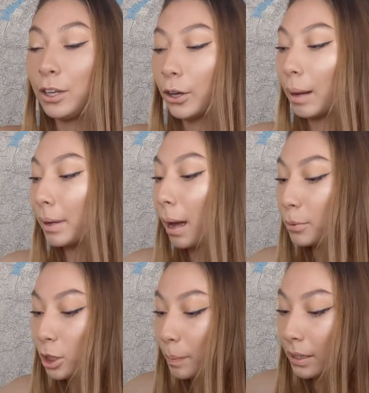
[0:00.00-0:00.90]
video coming up,
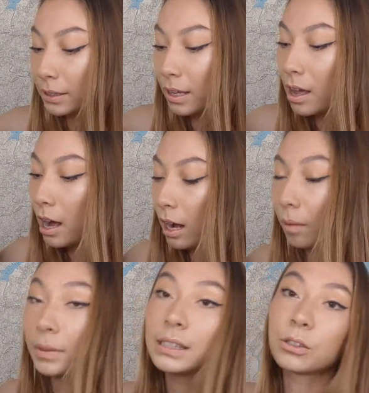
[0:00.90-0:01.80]
just because
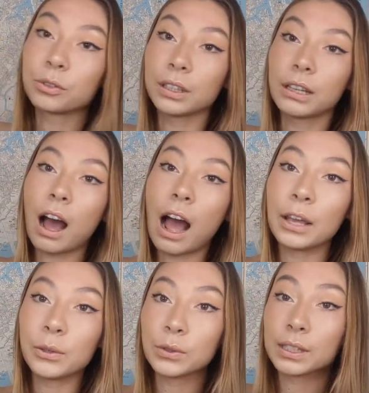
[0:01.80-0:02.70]
this is a really high
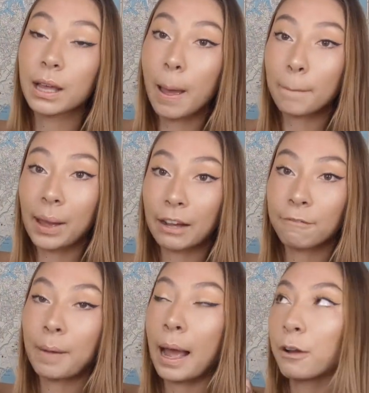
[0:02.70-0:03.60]
use
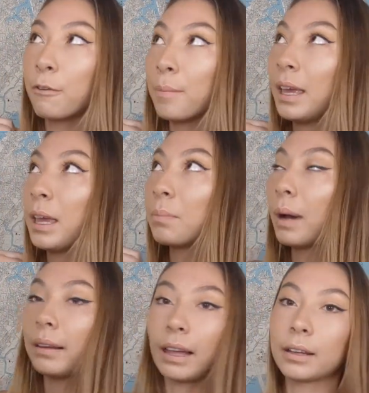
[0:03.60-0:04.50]
backpack for me in
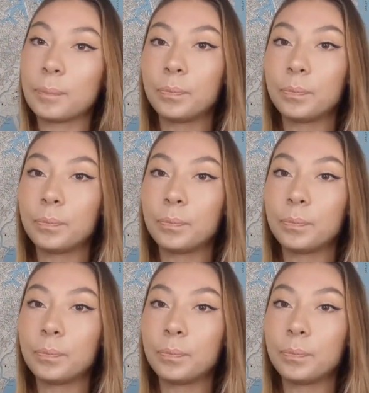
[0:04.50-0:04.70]
my like